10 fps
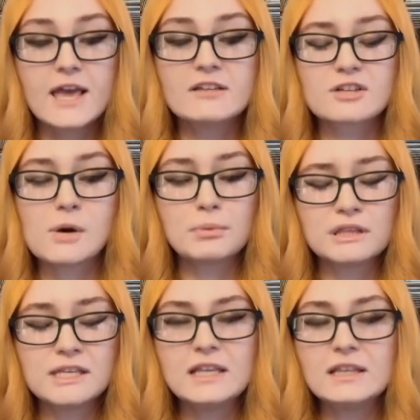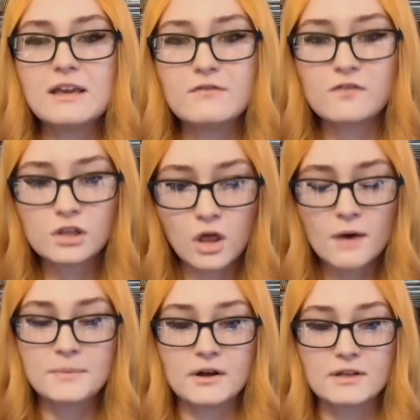is completely
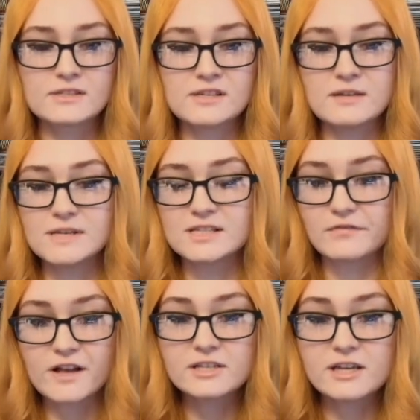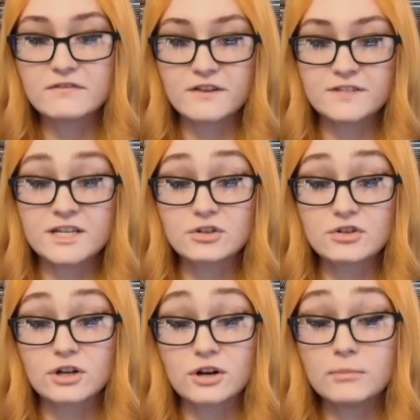flopping on Steam because it failed to hit
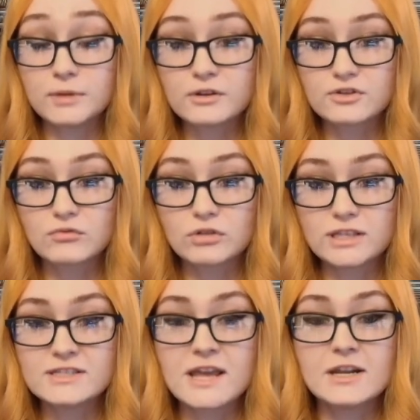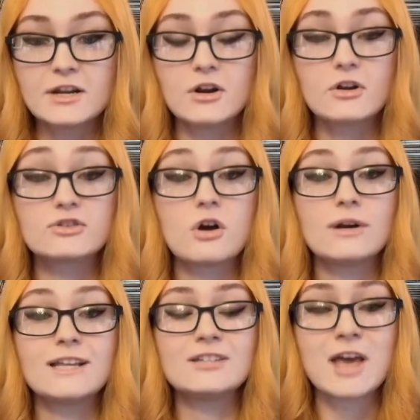1,500 concurrent players on release day, and it is
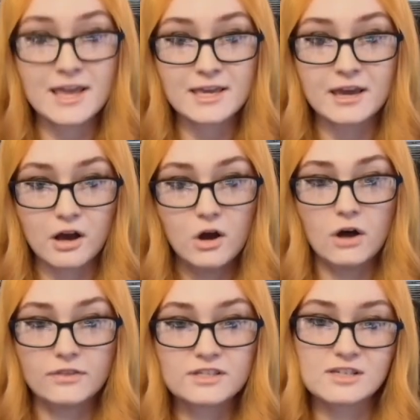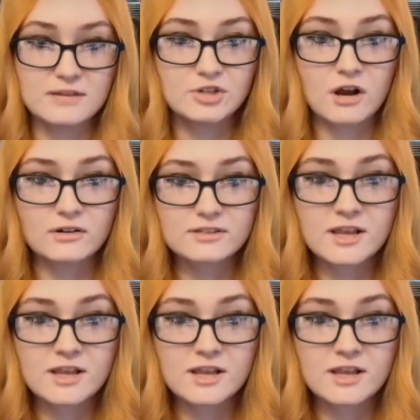already tanking on the Steam charts.